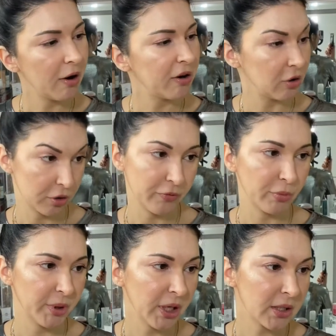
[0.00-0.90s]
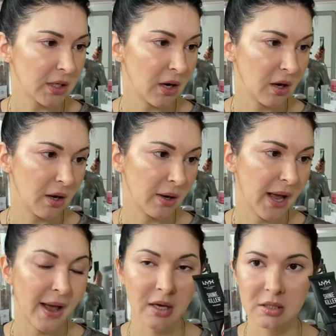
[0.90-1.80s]
also from NYX,
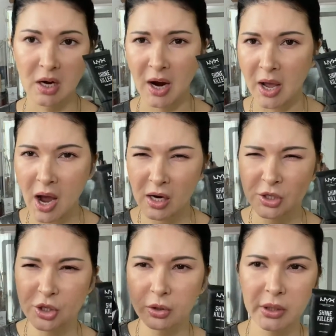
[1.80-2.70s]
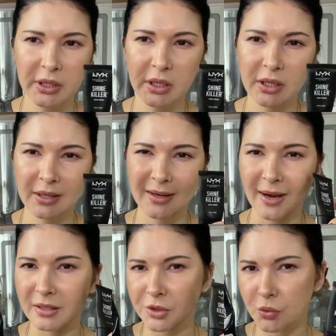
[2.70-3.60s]
and I actually
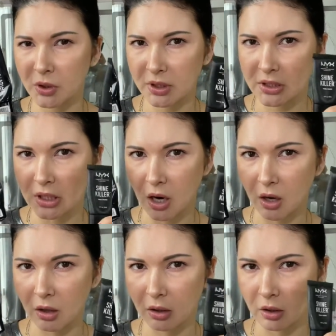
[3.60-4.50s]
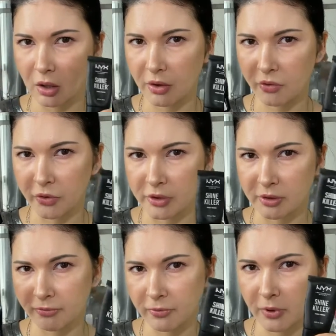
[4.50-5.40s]
cannot really tell the
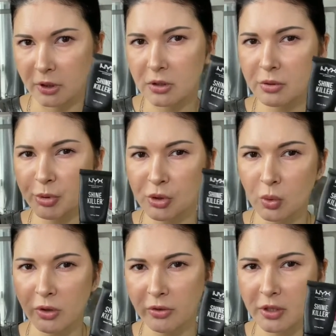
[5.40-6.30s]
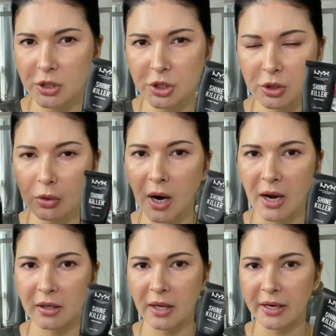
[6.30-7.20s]
difference between these two.
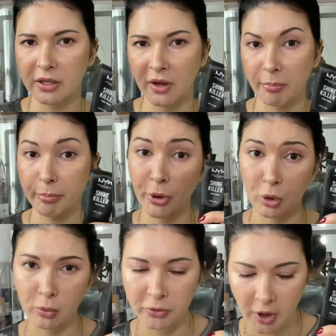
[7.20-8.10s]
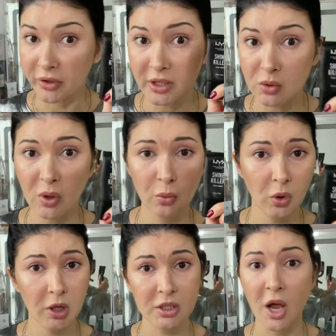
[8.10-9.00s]
I like them both. This one
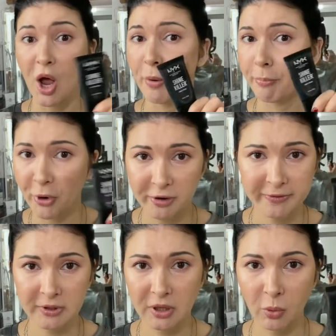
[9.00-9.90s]
works perfectly